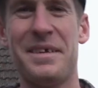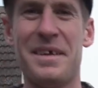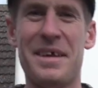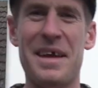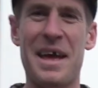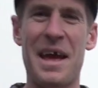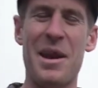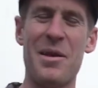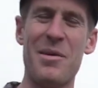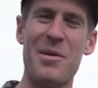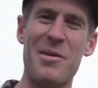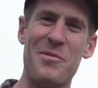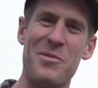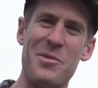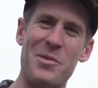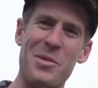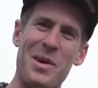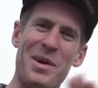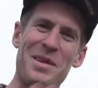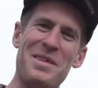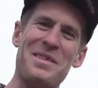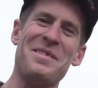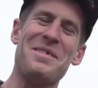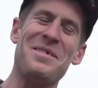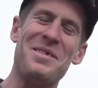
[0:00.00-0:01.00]
Hello
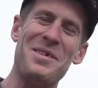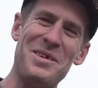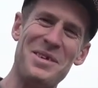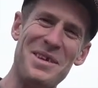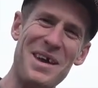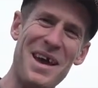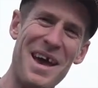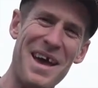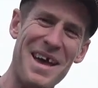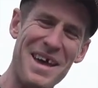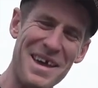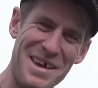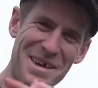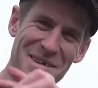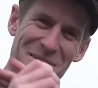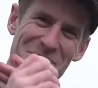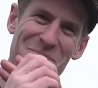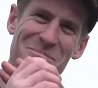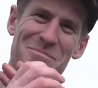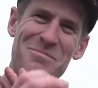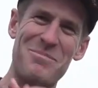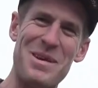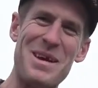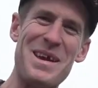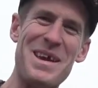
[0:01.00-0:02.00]
everyone, today
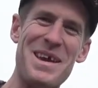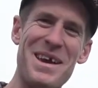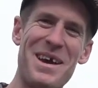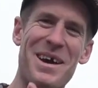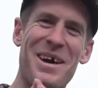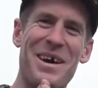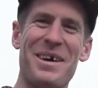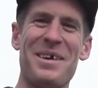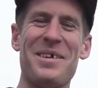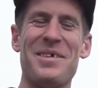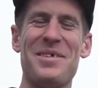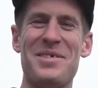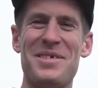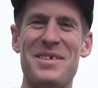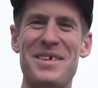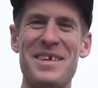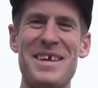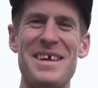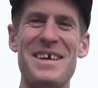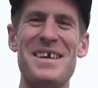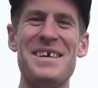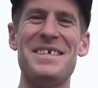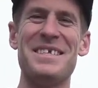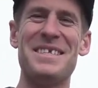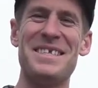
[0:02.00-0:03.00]
we are going to
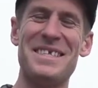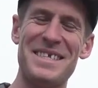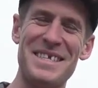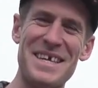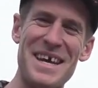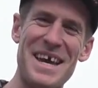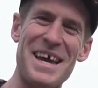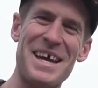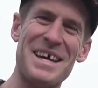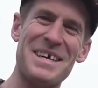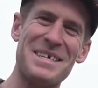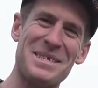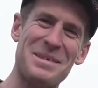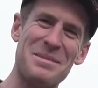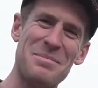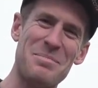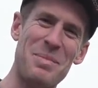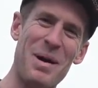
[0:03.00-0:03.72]
see 6